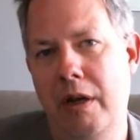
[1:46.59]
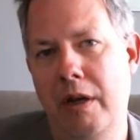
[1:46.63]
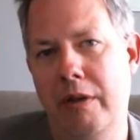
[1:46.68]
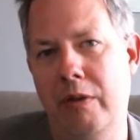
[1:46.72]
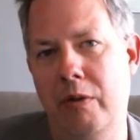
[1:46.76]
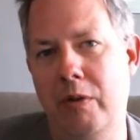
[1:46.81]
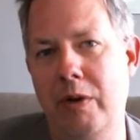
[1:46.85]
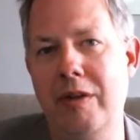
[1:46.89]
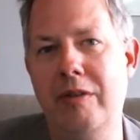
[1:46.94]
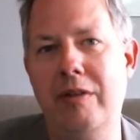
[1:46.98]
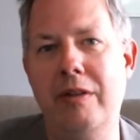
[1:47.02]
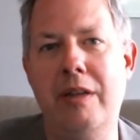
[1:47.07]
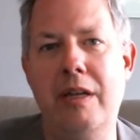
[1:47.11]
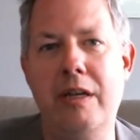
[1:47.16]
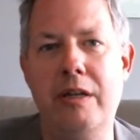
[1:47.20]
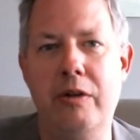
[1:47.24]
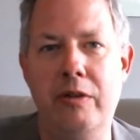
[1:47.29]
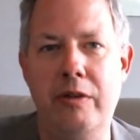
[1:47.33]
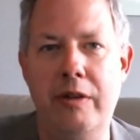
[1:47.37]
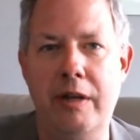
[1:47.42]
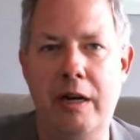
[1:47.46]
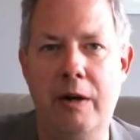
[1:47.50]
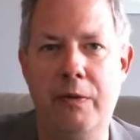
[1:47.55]
The reason that
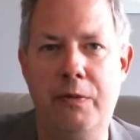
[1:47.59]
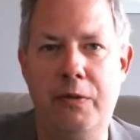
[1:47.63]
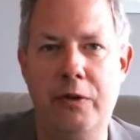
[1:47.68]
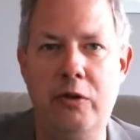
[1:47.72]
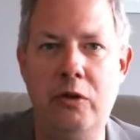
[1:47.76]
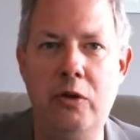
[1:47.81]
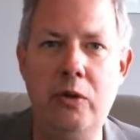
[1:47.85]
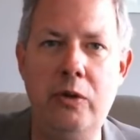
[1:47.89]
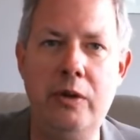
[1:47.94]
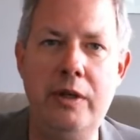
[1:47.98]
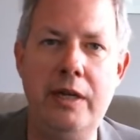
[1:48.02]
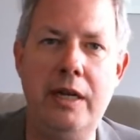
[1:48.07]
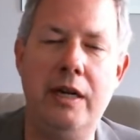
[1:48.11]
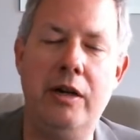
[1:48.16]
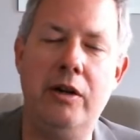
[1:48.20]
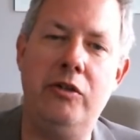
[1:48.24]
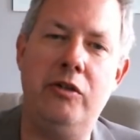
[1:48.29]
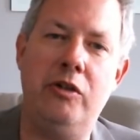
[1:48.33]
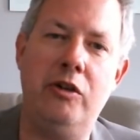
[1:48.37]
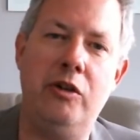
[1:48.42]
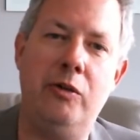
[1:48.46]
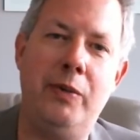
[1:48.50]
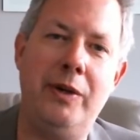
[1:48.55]
you're there for 2
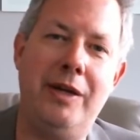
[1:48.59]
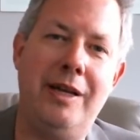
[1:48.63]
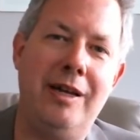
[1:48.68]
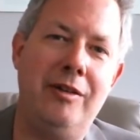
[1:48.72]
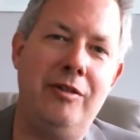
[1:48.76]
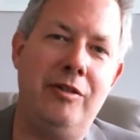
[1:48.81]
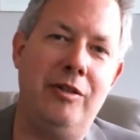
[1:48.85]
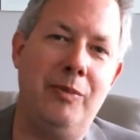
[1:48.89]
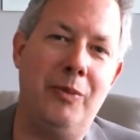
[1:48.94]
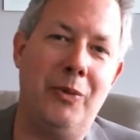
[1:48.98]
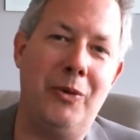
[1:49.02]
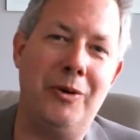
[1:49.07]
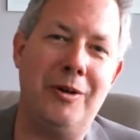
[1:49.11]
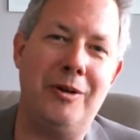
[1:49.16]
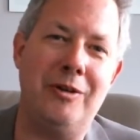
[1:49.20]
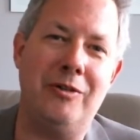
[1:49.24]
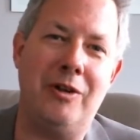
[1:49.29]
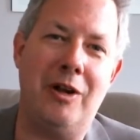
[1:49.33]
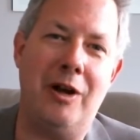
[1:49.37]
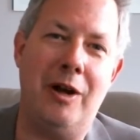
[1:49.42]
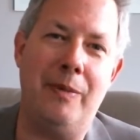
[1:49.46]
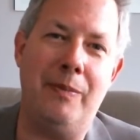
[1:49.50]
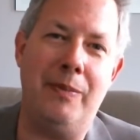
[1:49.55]
years is because the
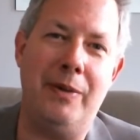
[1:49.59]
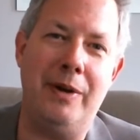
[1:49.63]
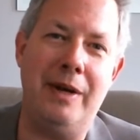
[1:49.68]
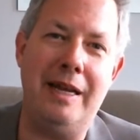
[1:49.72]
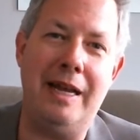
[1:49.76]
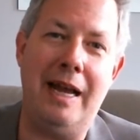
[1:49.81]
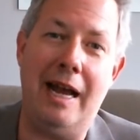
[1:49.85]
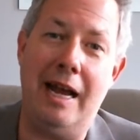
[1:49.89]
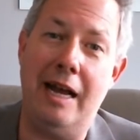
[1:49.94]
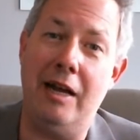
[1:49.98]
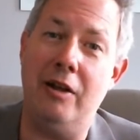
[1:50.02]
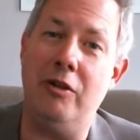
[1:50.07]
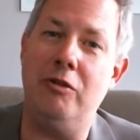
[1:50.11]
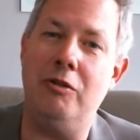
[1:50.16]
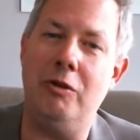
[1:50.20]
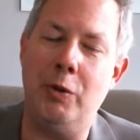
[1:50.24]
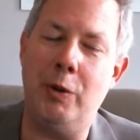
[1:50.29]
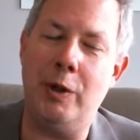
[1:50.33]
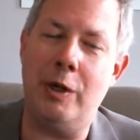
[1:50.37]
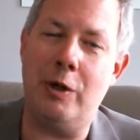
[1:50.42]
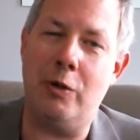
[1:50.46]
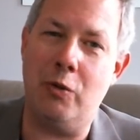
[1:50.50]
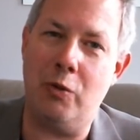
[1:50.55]
mortgage company has
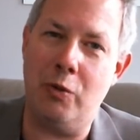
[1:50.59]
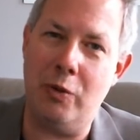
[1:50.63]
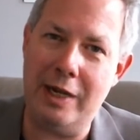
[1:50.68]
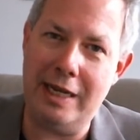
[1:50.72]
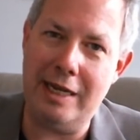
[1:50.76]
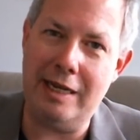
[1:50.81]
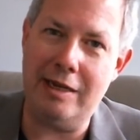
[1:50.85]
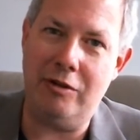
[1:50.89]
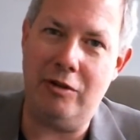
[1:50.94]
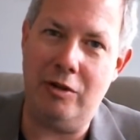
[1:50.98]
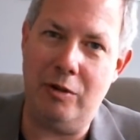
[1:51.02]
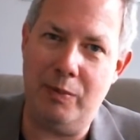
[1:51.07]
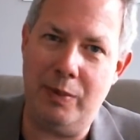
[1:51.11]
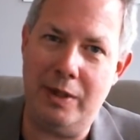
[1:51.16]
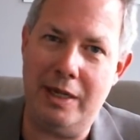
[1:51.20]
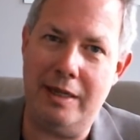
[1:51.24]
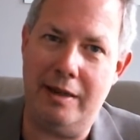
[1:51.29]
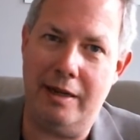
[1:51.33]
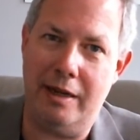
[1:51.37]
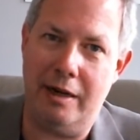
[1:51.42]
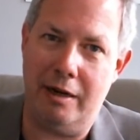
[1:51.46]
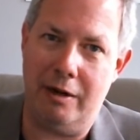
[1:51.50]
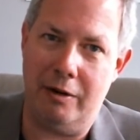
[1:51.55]
you agree to be
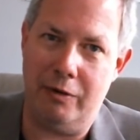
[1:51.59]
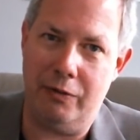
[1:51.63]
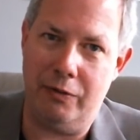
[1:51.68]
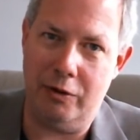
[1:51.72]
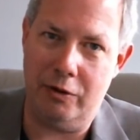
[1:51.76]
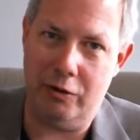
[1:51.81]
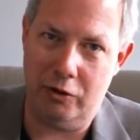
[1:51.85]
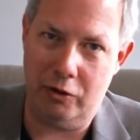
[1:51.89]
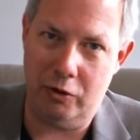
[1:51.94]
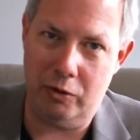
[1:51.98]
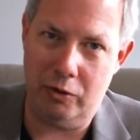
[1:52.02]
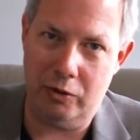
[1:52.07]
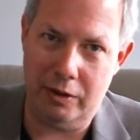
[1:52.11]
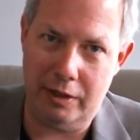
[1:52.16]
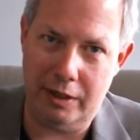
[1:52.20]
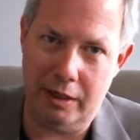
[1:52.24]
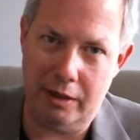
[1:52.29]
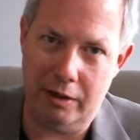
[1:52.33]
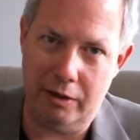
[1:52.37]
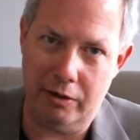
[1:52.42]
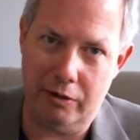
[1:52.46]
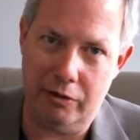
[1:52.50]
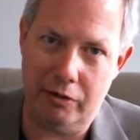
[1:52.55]
there for 2
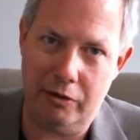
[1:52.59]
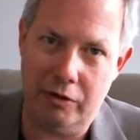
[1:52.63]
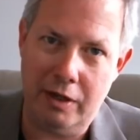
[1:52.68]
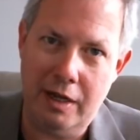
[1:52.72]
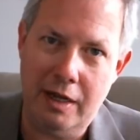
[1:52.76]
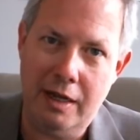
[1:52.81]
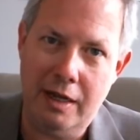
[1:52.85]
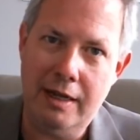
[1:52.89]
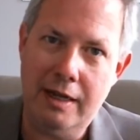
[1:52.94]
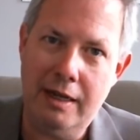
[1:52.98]
years.